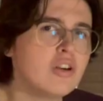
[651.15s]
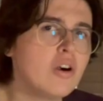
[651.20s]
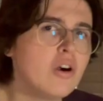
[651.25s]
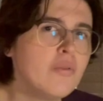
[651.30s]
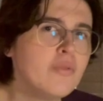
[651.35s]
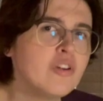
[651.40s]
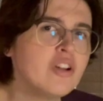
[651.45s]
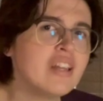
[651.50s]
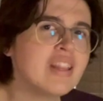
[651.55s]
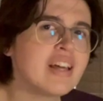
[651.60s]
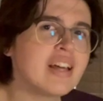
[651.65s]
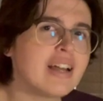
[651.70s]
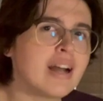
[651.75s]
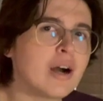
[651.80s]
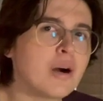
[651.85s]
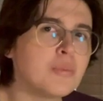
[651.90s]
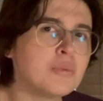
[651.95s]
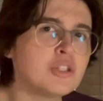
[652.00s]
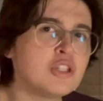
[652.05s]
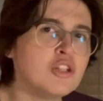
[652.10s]
hopefully that
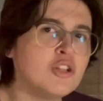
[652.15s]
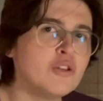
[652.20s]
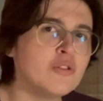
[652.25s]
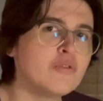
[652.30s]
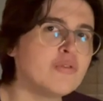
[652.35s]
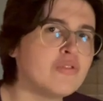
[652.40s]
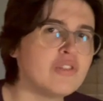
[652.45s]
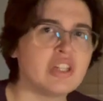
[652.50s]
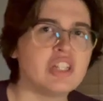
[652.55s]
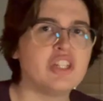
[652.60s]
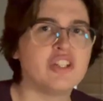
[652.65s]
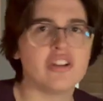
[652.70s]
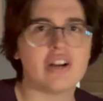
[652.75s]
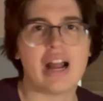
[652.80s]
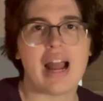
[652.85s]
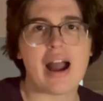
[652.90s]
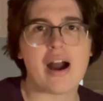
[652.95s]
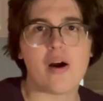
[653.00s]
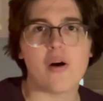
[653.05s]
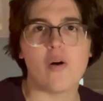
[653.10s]
helps you figure
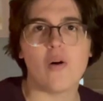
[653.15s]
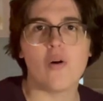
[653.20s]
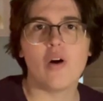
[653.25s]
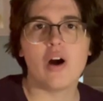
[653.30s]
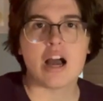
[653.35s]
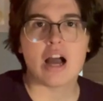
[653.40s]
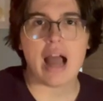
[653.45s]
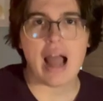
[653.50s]
out